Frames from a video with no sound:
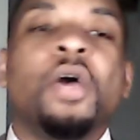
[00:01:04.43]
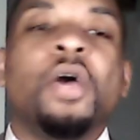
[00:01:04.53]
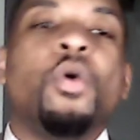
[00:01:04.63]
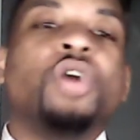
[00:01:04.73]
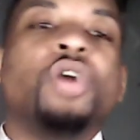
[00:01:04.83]
We're
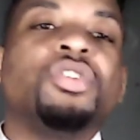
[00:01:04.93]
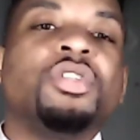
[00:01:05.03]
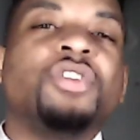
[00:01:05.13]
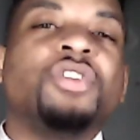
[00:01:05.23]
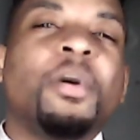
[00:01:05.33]
also going to
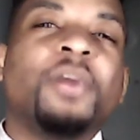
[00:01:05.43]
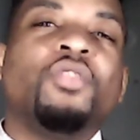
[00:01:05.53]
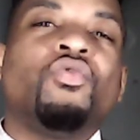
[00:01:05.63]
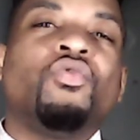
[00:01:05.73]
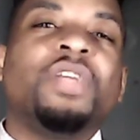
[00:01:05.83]
talk about the
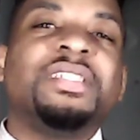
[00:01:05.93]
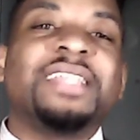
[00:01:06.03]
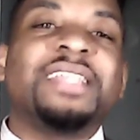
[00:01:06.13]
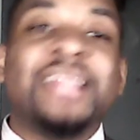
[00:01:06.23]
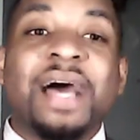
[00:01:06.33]
risk
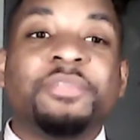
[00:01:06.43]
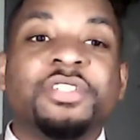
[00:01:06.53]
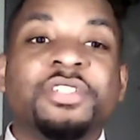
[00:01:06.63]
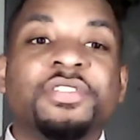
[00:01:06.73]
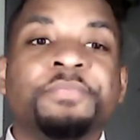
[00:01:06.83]
in
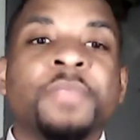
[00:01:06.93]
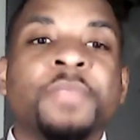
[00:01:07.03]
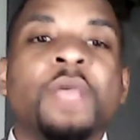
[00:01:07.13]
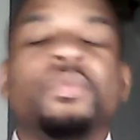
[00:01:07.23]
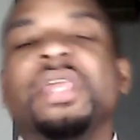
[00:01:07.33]
options.
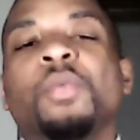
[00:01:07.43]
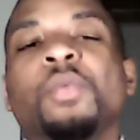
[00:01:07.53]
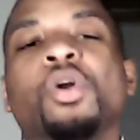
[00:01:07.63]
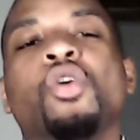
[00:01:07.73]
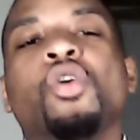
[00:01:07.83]
Then we're
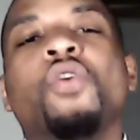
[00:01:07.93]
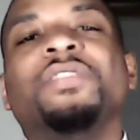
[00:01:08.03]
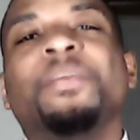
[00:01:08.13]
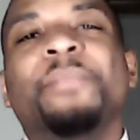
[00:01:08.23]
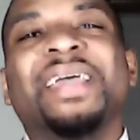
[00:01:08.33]
going to go over
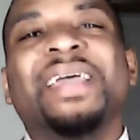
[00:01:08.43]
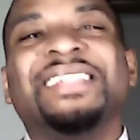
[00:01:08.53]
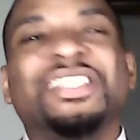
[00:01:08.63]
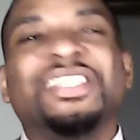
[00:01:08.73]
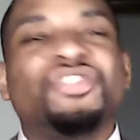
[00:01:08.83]
some basic
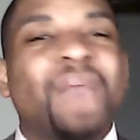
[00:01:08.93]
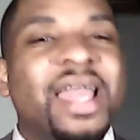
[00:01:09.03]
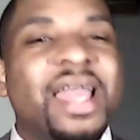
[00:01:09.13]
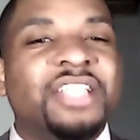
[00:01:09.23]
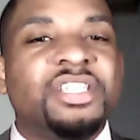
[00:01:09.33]

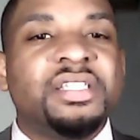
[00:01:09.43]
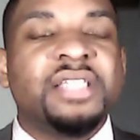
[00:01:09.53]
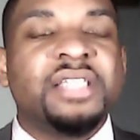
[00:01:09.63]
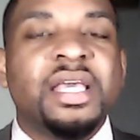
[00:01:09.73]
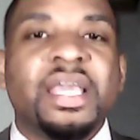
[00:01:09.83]
strategies
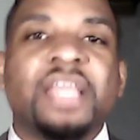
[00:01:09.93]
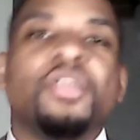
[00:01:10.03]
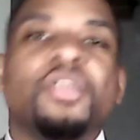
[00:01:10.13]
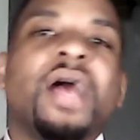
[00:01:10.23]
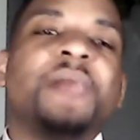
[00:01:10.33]
in your
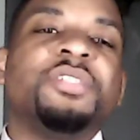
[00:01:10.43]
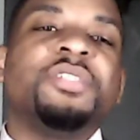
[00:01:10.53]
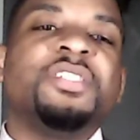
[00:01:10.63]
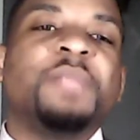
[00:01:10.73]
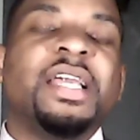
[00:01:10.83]
options
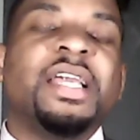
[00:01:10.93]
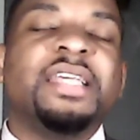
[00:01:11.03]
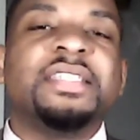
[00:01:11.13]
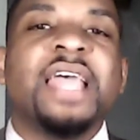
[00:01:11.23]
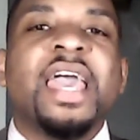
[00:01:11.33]
plays.
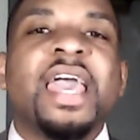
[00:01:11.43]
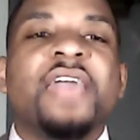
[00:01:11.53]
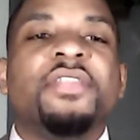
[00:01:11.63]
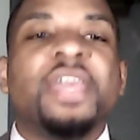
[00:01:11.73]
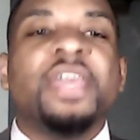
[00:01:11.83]
And
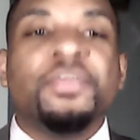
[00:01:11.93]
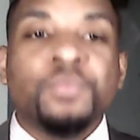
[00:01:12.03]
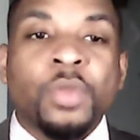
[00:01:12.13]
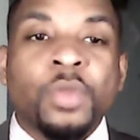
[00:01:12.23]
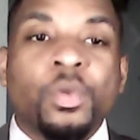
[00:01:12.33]
then
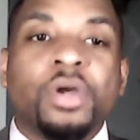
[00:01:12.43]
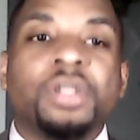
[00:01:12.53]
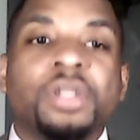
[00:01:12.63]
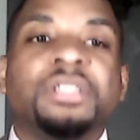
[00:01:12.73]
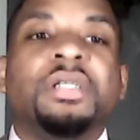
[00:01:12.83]
we're going
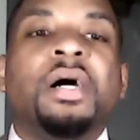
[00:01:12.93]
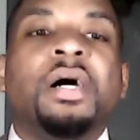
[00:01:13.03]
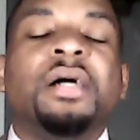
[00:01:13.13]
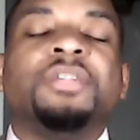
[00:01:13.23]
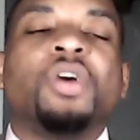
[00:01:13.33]

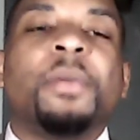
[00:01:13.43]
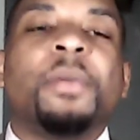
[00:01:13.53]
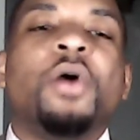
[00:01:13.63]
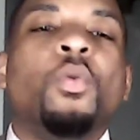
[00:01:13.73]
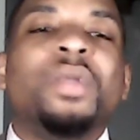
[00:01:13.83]
to talk
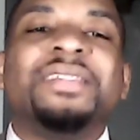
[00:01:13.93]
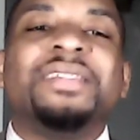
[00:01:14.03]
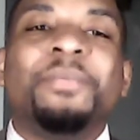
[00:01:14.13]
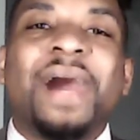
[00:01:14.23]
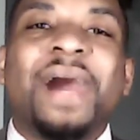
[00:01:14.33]
about when to
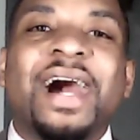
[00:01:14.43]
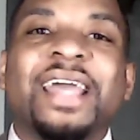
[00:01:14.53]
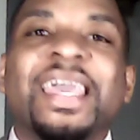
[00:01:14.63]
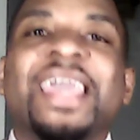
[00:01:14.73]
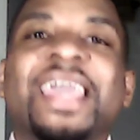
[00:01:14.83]
buy
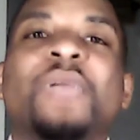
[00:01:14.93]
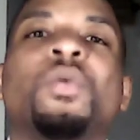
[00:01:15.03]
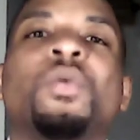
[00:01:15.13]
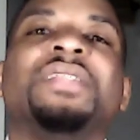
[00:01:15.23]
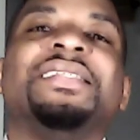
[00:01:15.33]
and when
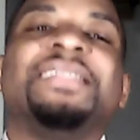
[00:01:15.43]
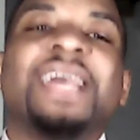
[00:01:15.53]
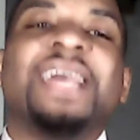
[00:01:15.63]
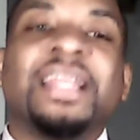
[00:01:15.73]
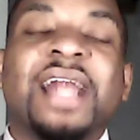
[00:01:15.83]
to sell
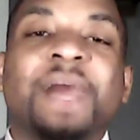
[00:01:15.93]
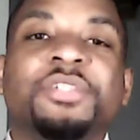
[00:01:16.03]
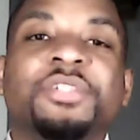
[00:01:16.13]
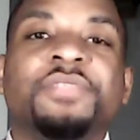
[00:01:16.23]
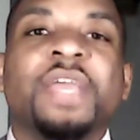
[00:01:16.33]
an
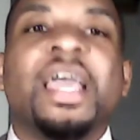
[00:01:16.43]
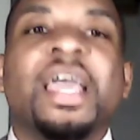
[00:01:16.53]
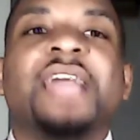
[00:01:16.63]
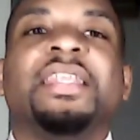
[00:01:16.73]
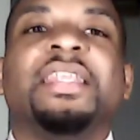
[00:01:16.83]
option. And
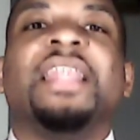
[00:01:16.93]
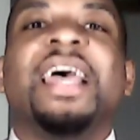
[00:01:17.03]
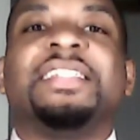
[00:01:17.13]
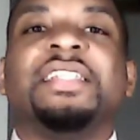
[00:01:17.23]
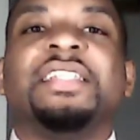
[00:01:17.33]
then
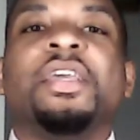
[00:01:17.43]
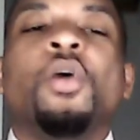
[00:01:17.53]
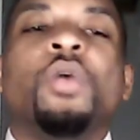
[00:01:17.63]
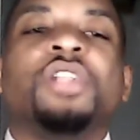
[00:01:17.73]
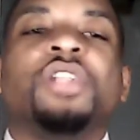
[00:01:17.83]
lastly,
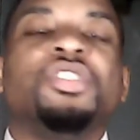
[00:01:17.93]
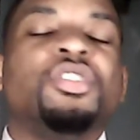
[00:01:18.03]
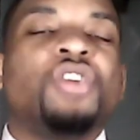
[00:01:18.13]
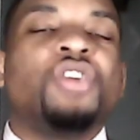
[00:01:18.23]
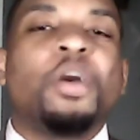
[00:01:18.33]
we're going to
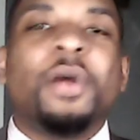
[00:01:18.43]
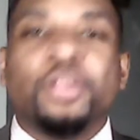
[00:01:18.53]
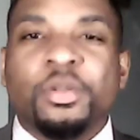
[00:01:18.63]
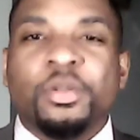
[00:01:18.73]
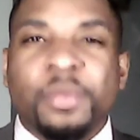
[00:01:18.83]
talk about a
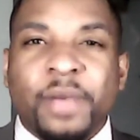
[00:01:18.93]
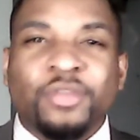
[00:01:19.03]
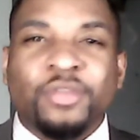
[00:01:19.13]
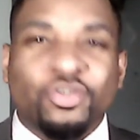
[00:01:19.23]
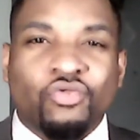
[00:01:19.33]
little bit about the
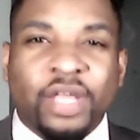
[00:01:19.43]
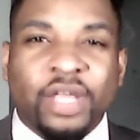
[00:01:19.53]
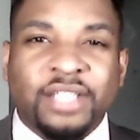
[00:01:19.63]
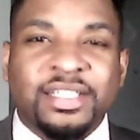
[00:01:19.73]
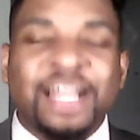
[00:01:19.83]

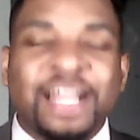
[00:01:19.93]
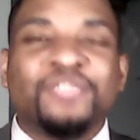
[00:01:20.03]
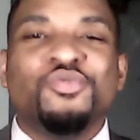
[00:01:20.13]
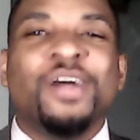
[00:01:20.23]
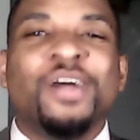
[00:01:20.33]
Greeks. Not too
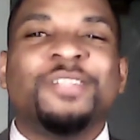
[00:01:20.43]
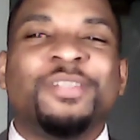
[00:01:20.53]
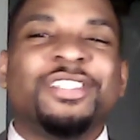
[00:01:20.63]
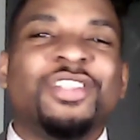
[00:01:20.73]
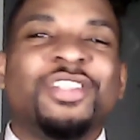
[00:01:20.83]
much, but
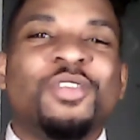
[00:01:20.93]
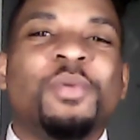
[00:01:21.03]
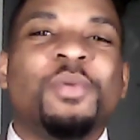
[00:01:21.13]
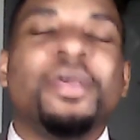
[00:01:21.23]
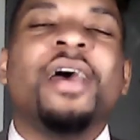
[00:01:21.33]
just a little
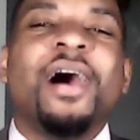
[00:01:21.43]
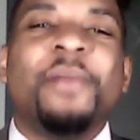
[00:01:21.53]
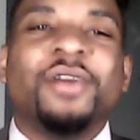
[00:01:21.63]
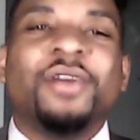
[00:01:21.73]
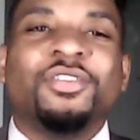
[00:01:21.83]
bit
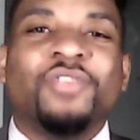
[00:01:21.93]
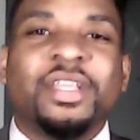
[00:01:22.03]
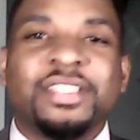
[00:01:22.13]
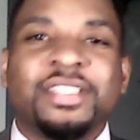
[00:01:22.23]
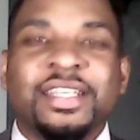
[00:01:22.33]
about the
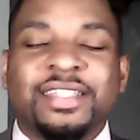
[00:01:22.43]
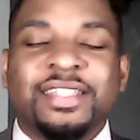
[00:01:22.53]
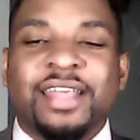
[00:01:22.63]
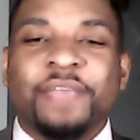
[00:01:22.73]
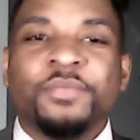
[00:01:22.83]
Greeks
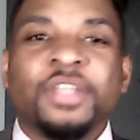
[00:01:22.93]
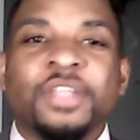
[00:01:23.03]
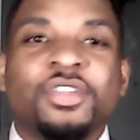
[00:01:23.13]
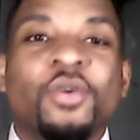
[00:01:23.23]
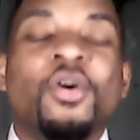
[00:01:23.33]
today.
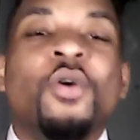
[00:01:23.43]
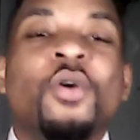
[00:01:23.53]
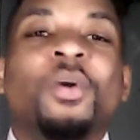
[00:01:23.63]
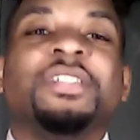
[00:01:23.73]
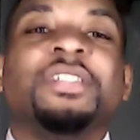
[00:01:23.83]
So
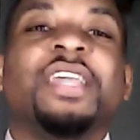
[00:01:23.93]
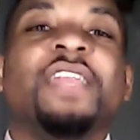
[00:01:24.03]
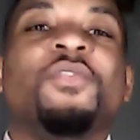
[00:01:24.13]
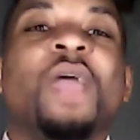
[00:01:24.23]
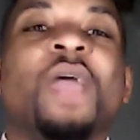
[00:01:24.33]
once again, if
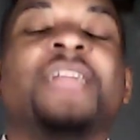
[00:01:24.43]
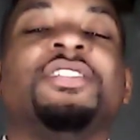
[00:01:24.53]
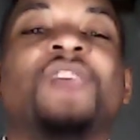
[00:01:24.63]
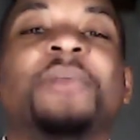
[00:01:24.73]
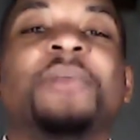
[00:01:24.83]
you ain't
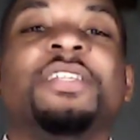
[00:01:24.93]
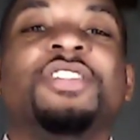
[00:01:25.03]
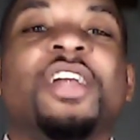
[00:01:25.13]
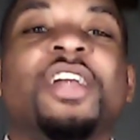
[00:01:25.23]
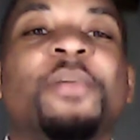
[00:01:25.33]
subscribed to the
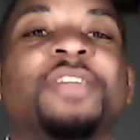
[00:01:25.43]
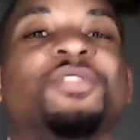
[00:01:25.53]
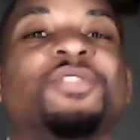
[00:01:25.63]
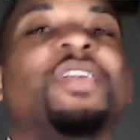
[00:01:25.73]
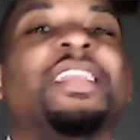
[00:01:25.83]
channel, make sure
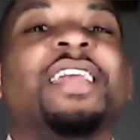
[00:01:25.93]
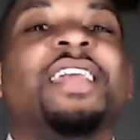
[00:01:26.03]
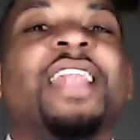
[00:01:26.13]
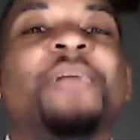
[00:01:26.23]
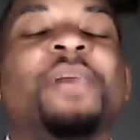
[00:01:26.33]
to hit that
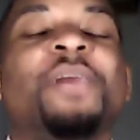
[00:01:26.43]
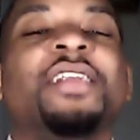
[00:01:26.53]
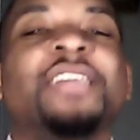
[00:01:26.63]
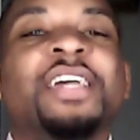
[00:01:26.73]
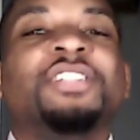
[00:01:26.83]
like button.
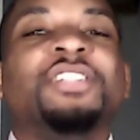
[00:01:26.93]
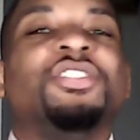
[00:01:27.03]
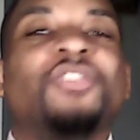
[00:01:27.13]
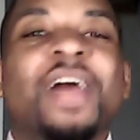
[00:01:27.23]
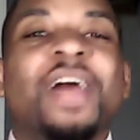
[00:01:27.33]

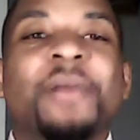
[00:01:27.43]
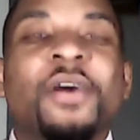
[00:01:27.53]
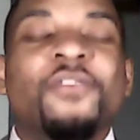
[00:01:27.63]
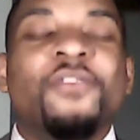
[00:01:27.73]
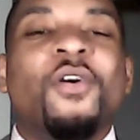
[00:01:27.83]
Subscribe
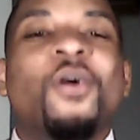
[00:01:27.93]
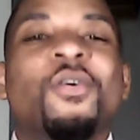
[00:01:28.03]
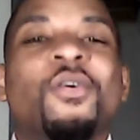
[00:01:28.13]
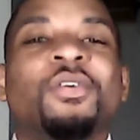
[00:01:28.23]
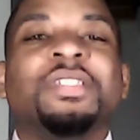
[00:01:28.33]
for
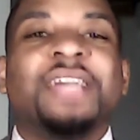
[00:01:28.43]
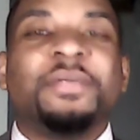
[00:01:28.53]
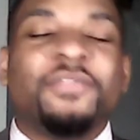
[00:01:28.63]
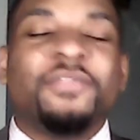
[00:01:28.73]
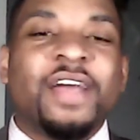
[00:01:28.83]
all types
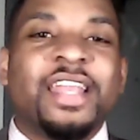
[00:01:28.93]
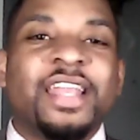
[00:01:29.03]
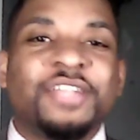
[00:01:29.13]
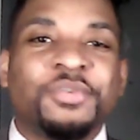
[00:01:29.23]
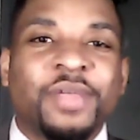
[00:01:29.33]
of
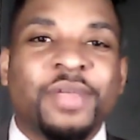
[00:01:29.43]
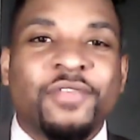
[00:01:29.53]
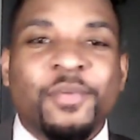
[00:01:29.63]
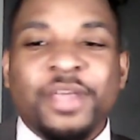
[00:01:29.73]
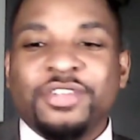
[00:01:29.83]
financial
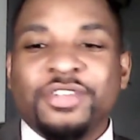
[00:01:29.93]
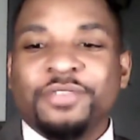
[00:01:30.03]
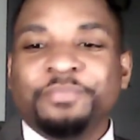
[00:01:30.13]
information.